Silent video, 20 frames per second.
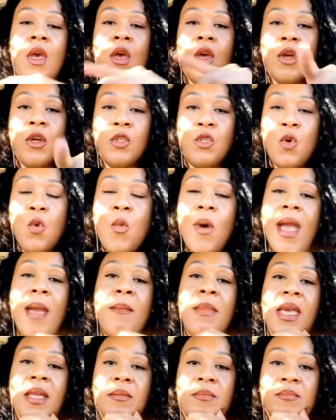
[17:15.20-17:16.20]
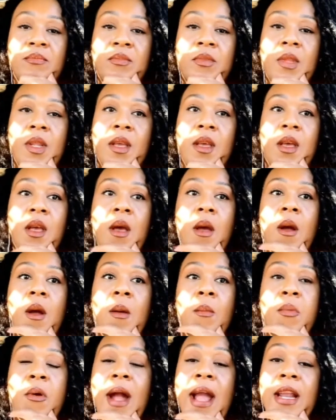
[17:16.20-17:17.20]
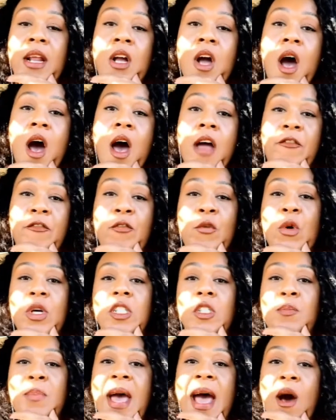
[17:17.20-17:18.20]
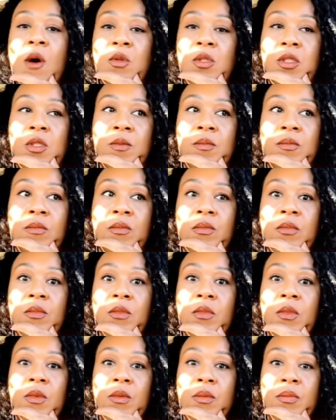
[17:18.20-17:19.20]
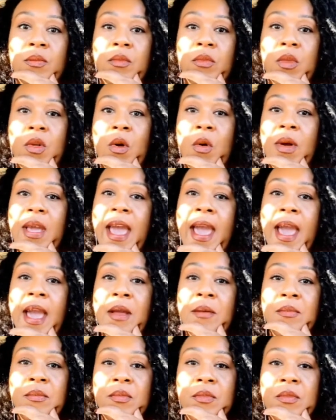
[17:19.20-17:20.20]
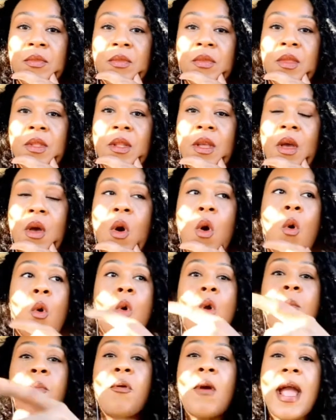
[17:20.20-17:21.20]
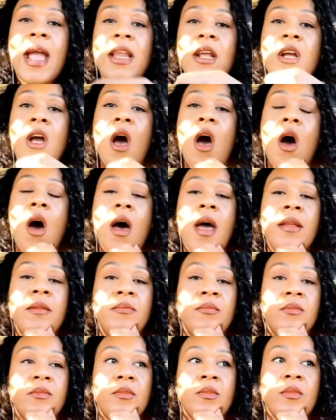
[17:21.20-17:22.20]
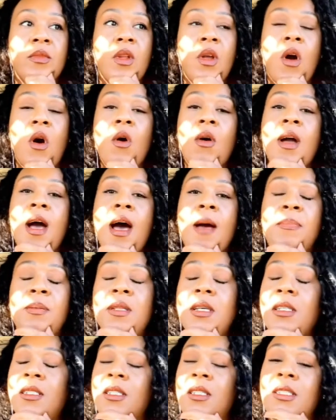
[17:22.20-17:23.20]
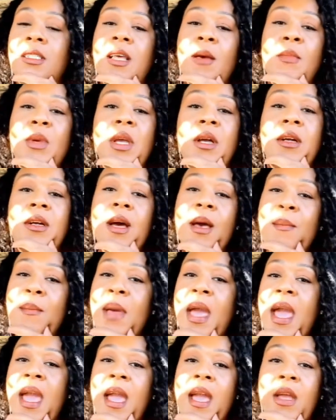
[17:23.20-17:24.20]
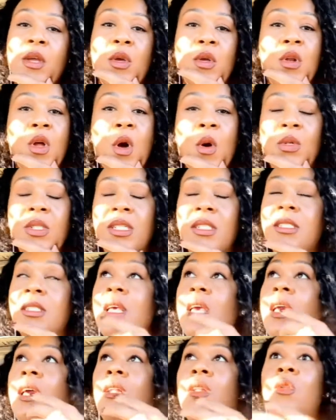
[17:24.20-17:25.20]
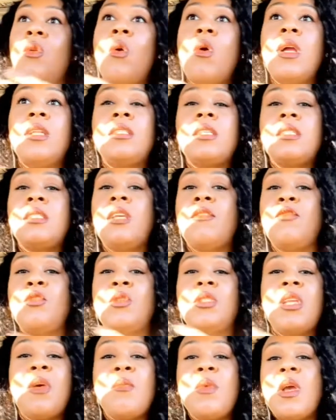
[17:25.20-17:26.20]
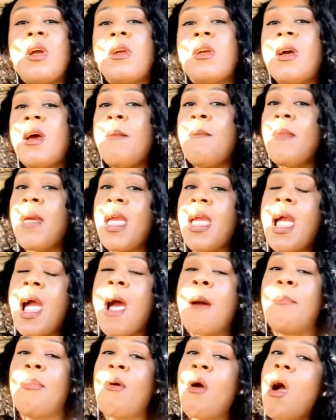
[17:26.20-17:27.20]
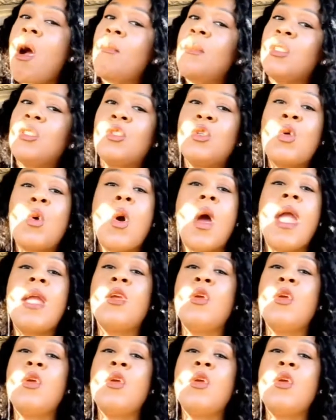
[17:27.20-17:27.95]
do women pray to God for a spouse? Okay? Or pray to God, oh God, please just send me a good man. Lord, if you send me a good man, I promise, Lord,